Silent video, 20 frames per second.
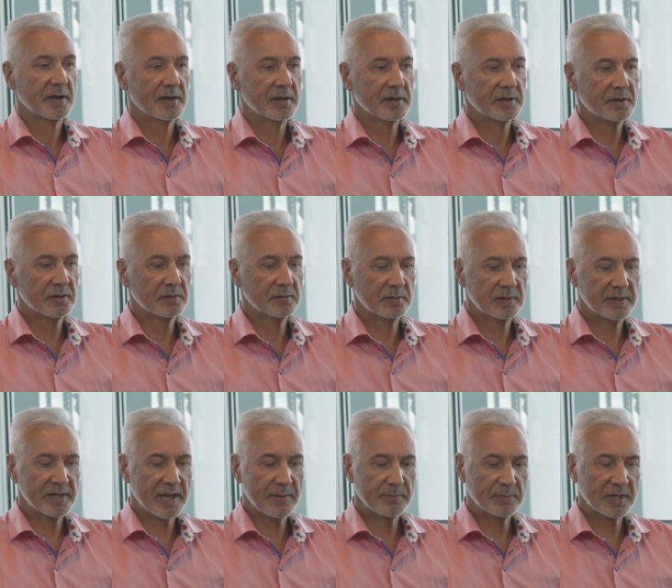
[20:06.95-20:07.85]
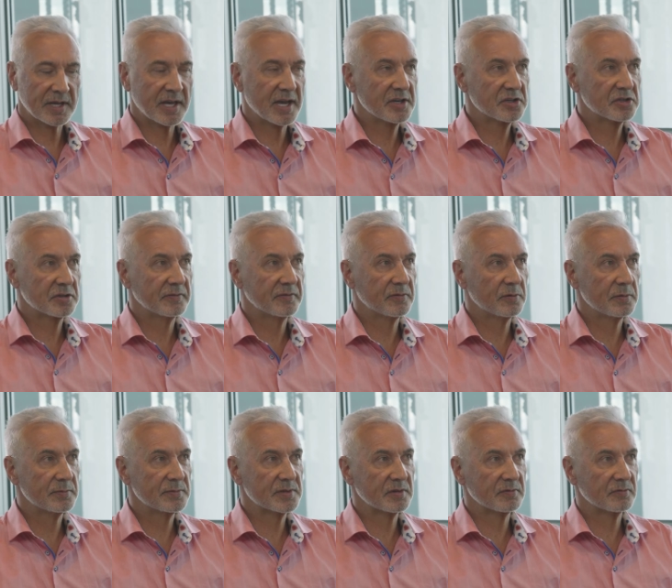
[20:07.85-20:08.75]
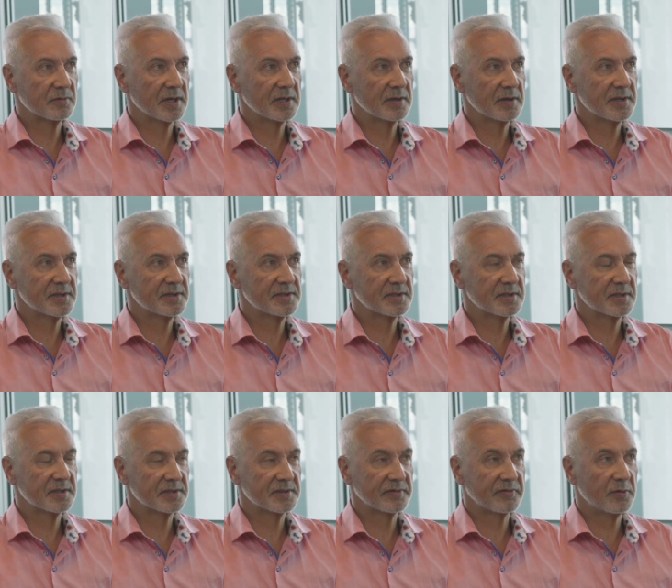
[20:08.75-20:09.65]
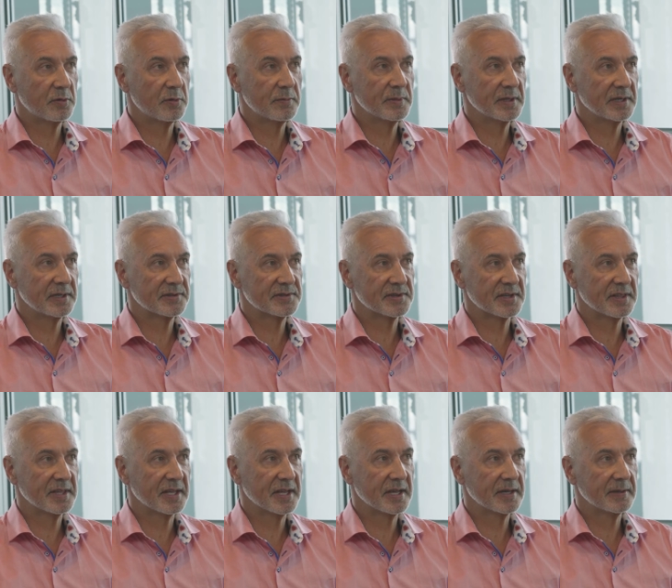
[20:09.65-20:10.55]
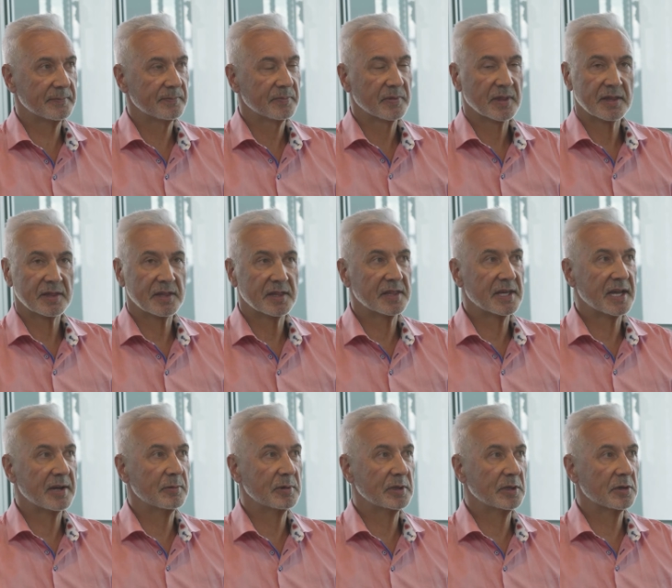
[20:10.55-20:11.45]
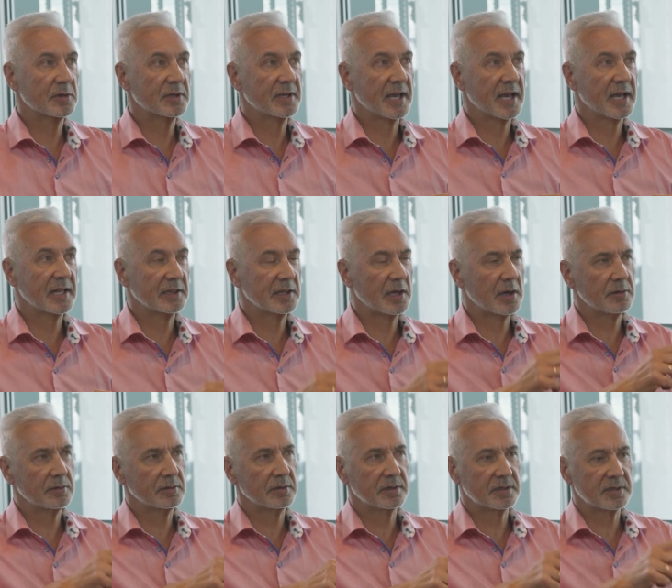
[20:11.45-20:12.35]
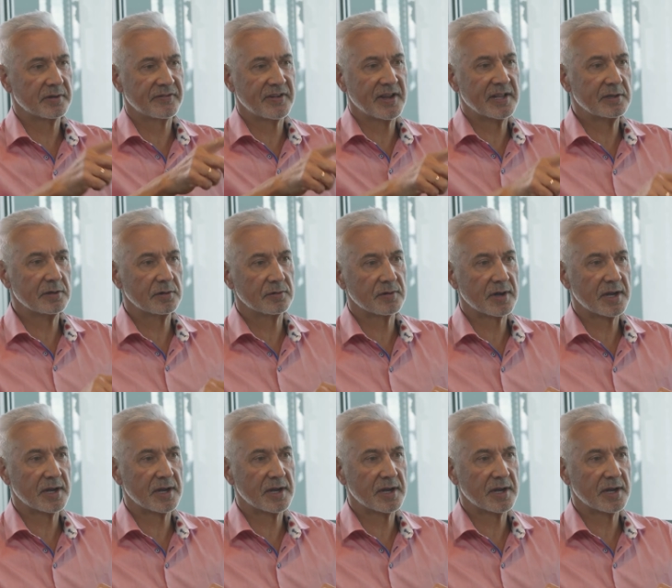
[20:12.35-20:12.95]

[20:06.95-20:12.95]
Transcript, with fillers: I got all the application forms and realised there's formulas in there that they were looking at a loan to value mm-hmm.